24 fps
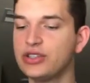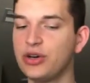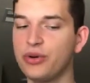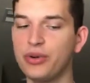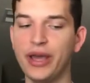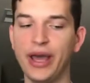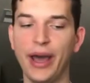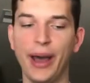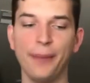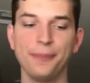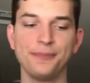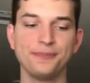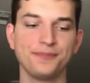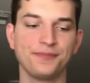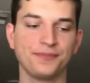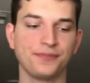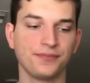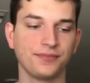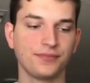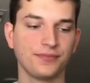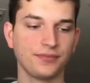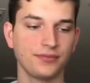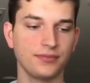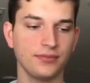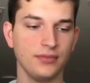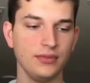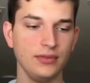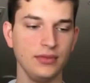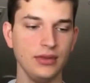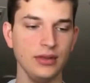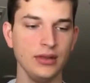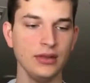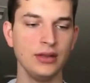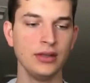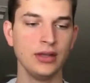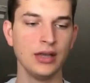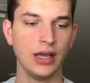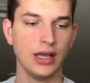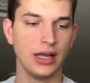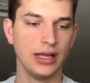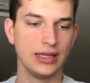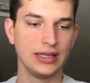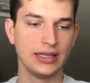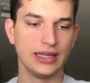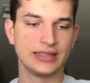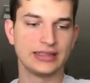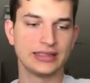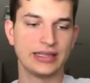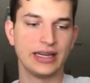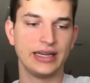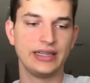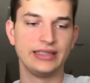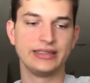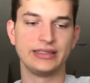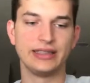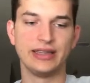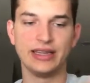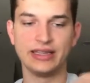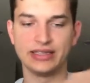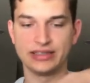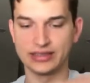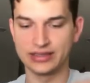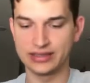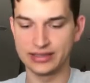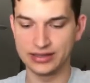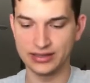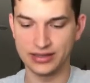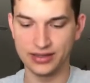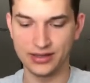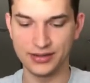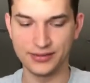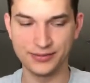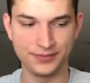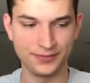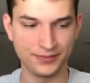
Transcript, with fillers: So yeah let's get into this.